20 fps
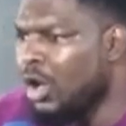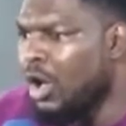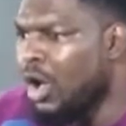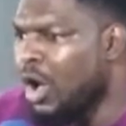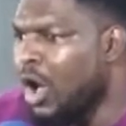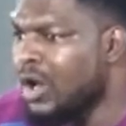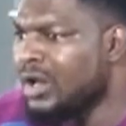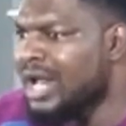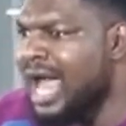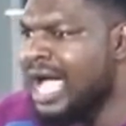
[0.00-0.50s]

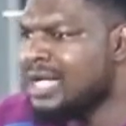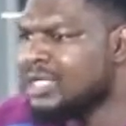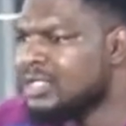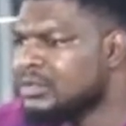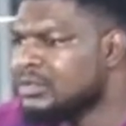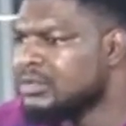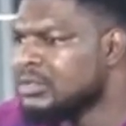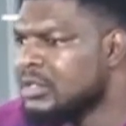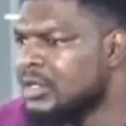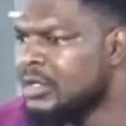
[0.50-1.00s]
ora,
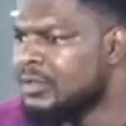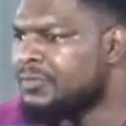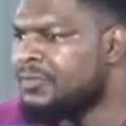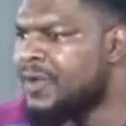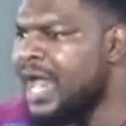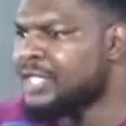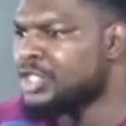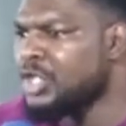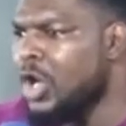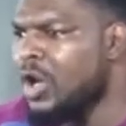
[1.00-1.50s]

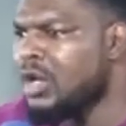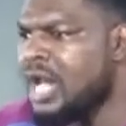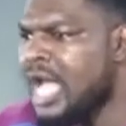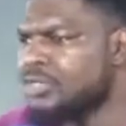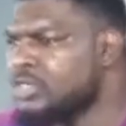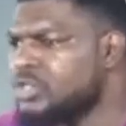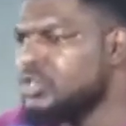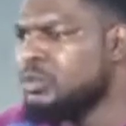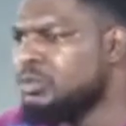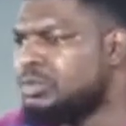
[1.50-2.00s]
fresh
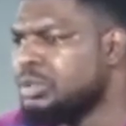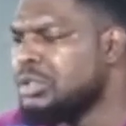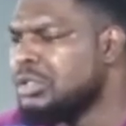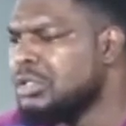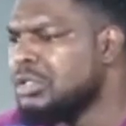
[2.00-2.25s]
ora soup,